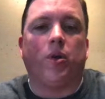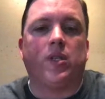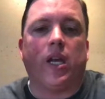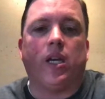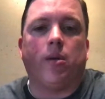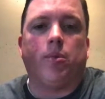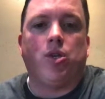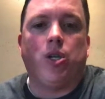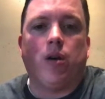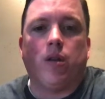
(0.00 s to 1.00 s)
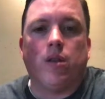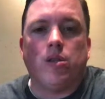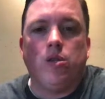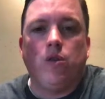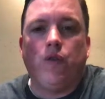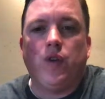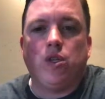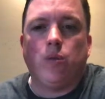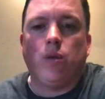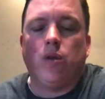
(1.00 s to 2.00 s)
excited to be sharing this new
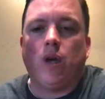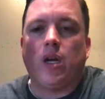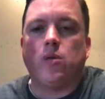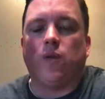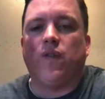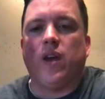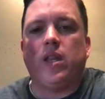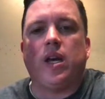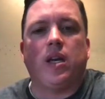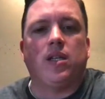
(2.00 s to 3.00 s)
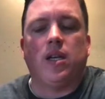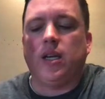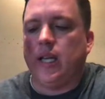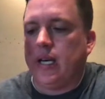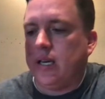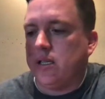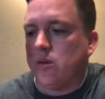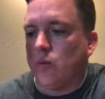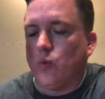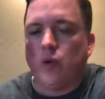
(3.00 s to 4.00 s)
feature with you guys. We finally got it done and it
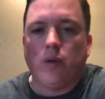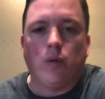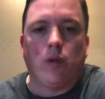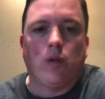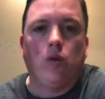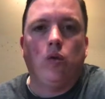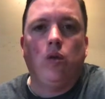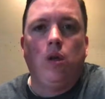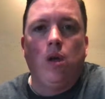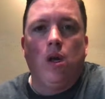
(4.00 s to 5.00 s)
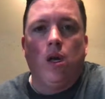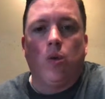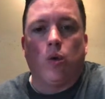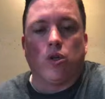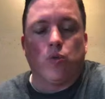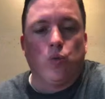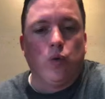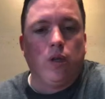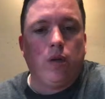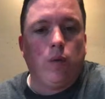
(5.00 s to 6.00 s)
is really cool. It works
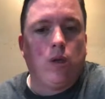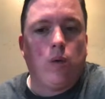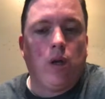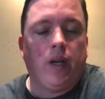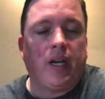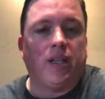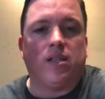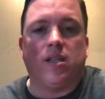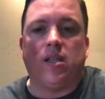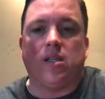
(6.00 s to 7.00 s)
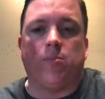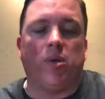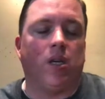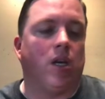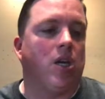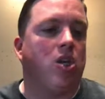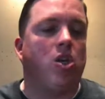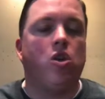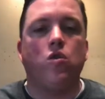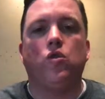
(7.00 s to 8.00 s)
really well, and I can see this being a
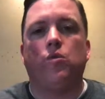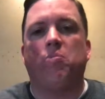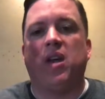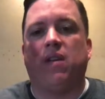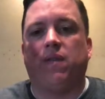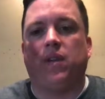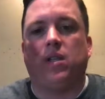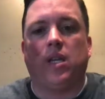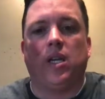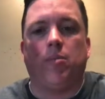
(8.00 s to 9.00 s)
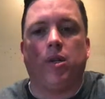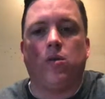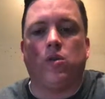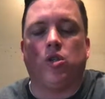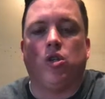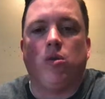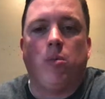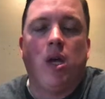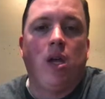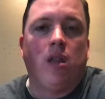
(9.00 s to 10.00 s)
huge benefit to anybody using
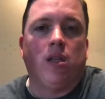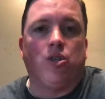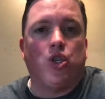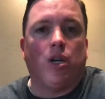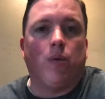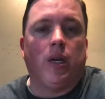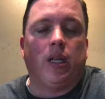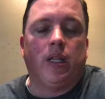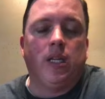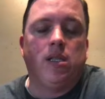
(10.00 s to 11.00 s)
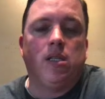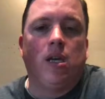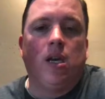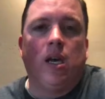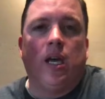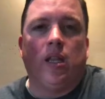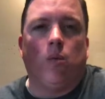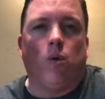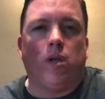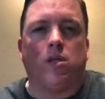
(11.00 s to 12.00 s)
CHIIRP that's generating leads and
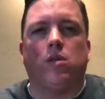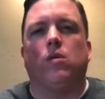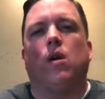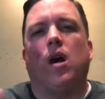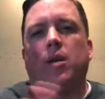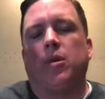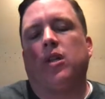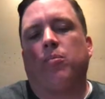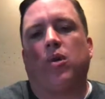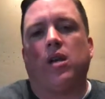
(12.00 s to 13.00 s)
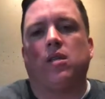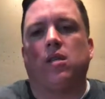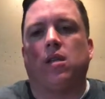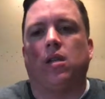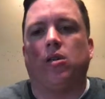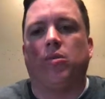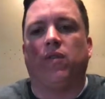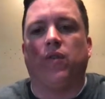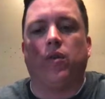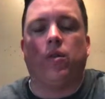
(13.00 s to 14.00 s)
that wants to automate the process a little bit
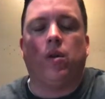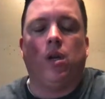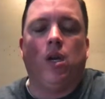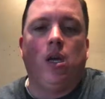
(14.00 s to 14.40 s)
further.